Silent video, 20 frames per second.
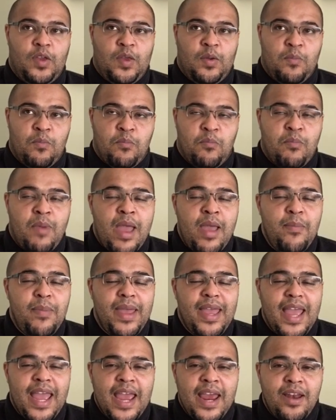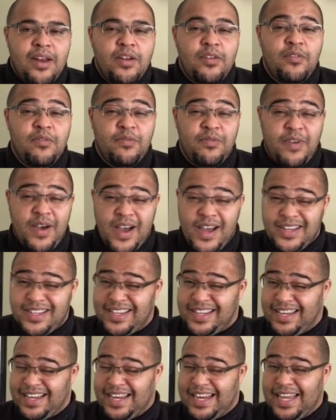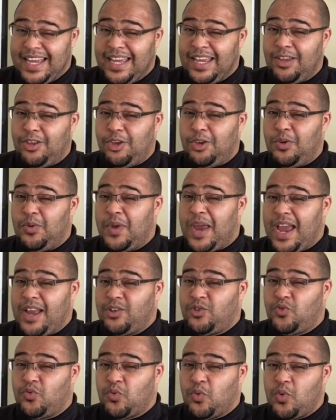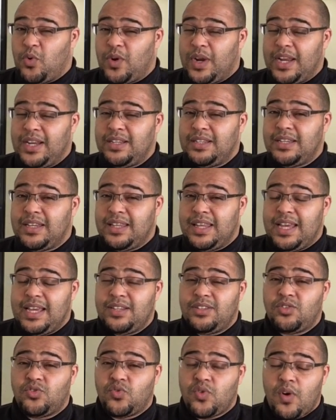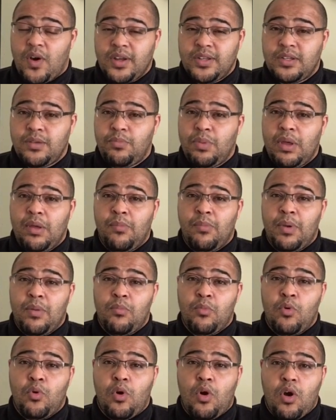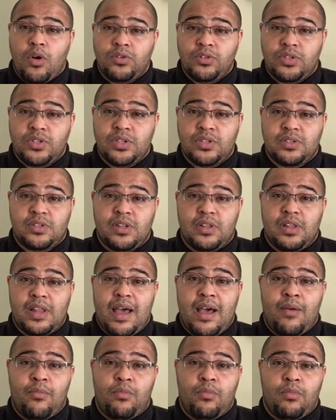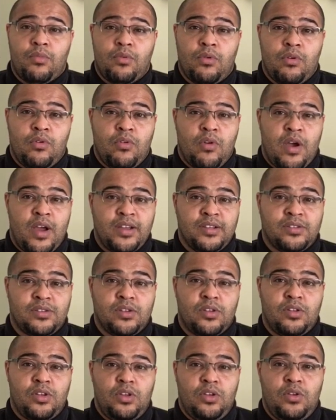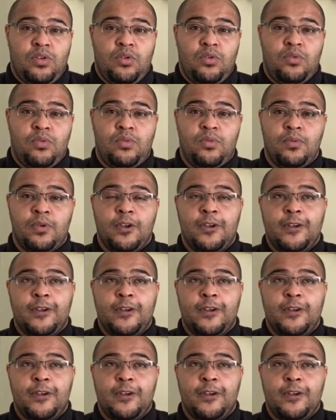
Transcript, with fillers: maybe inadvertently you get drawn into this. Try to be a bit more conscious than that, all right? So that you...